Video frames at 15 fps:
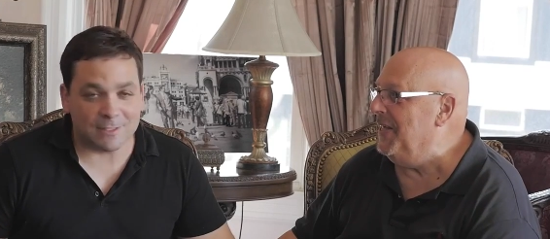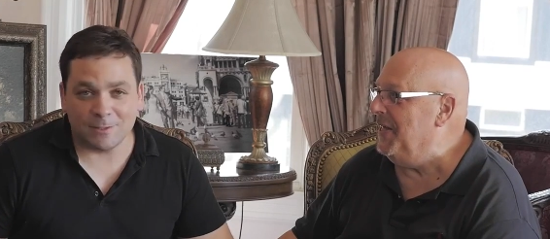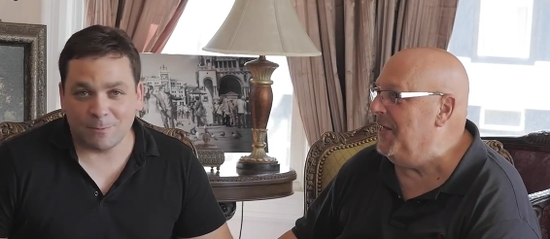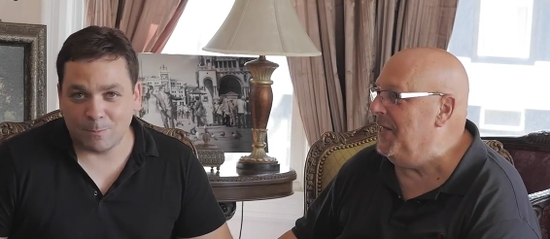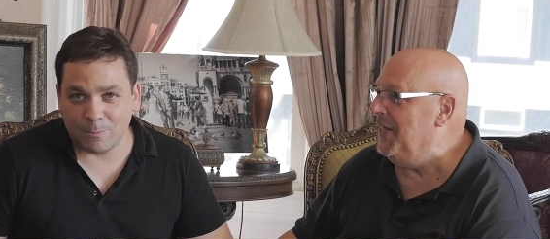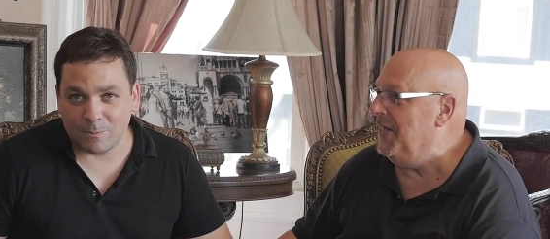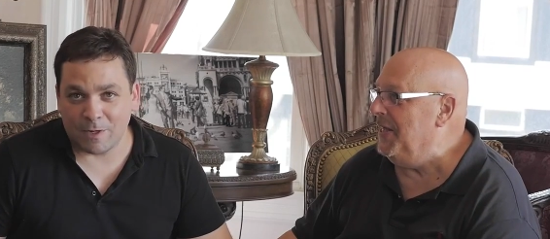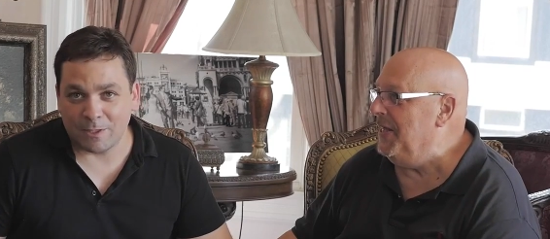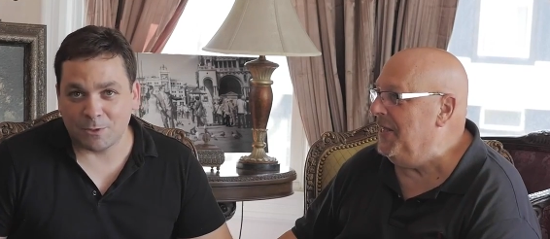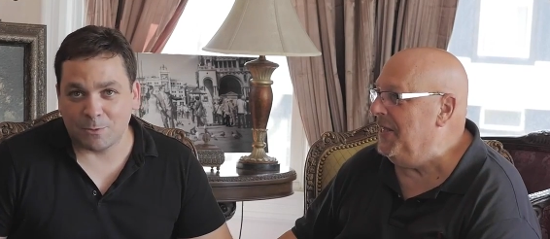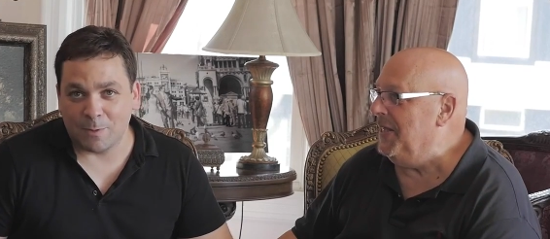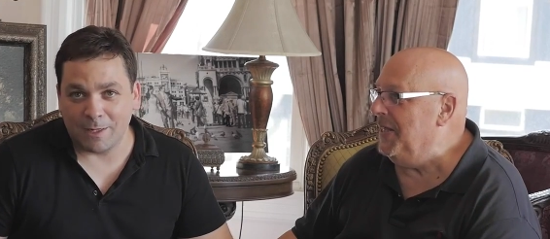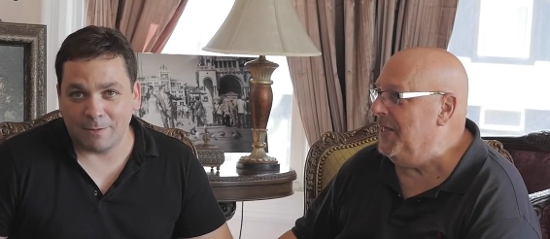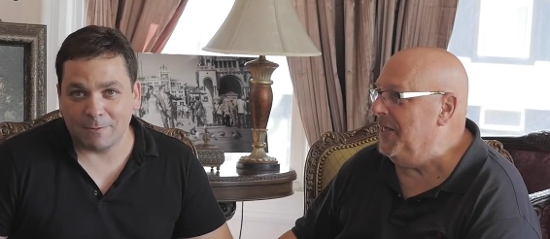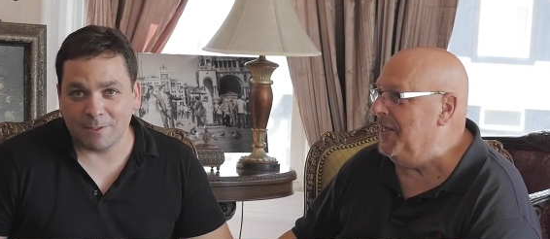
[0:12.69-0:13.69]
Speaker 1: as
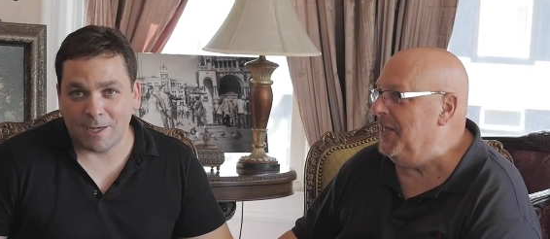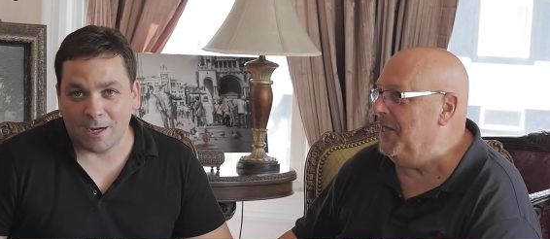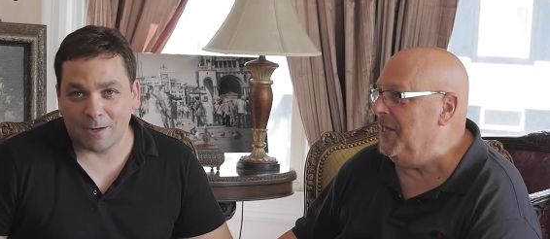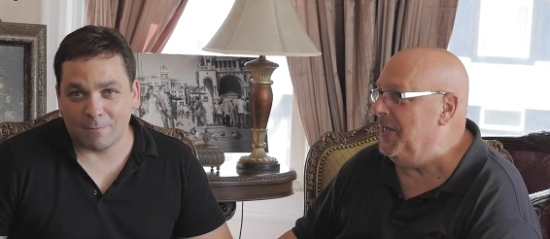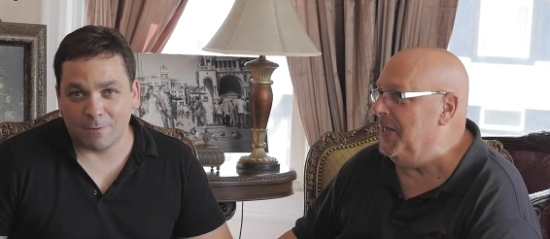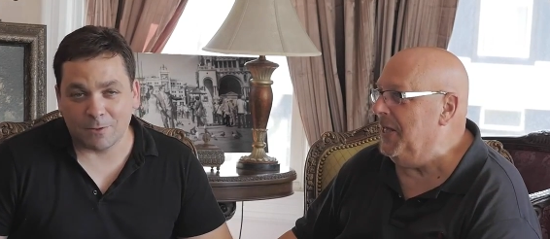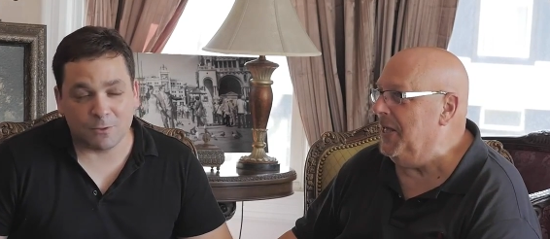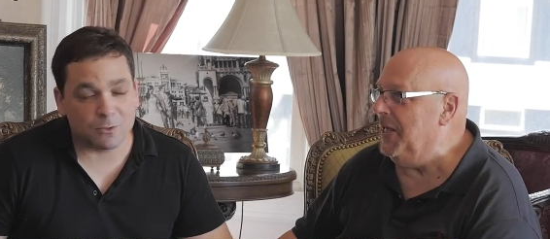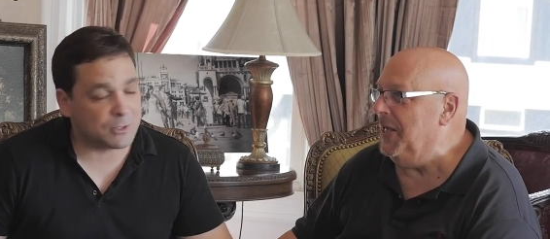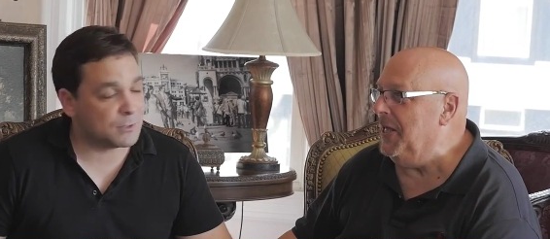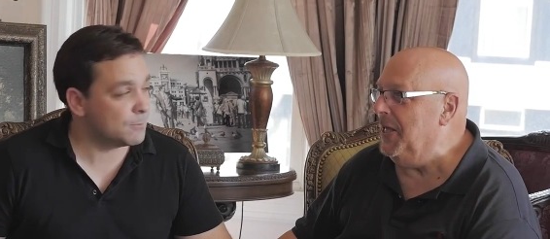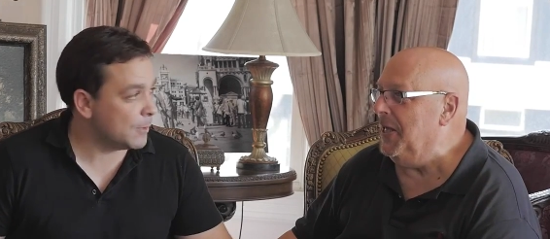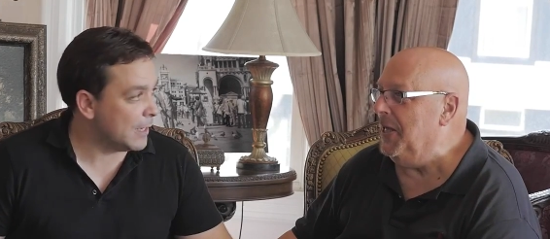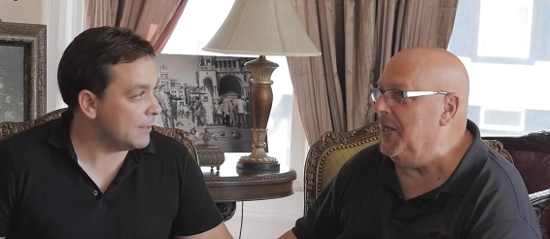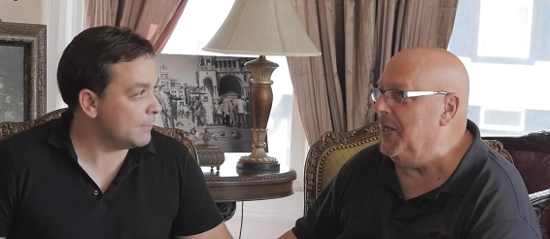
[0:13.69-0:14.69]
professional wedding photographers or
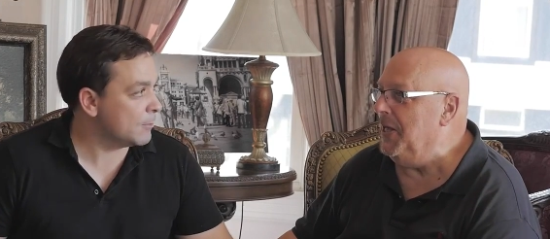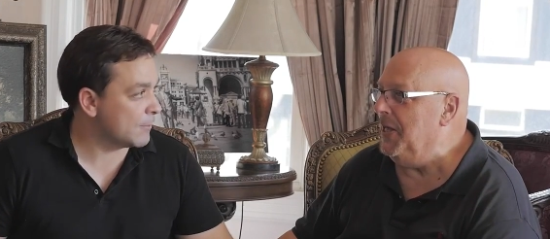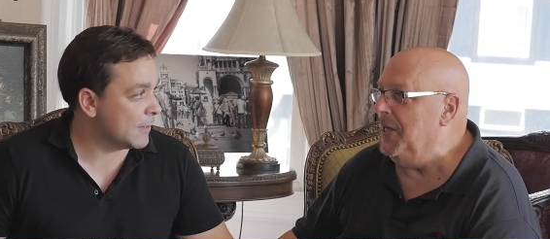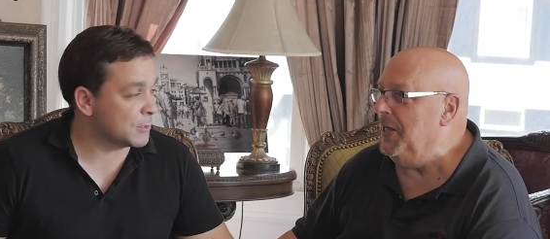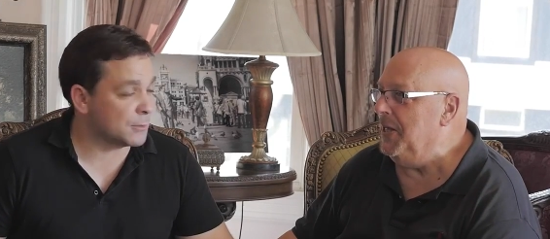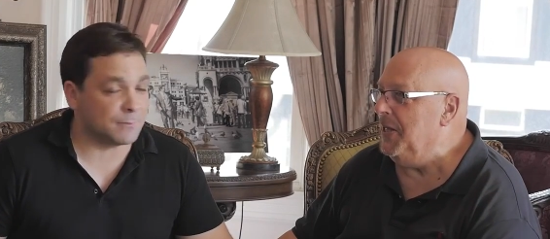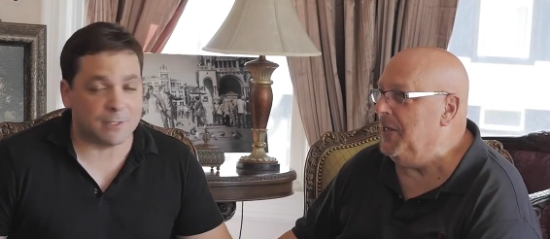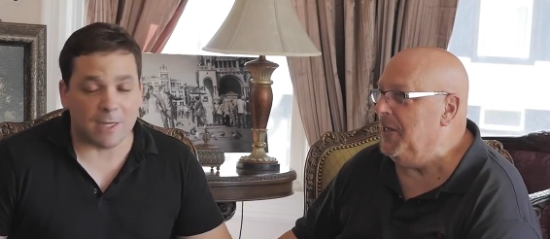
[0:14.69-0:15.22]
just professional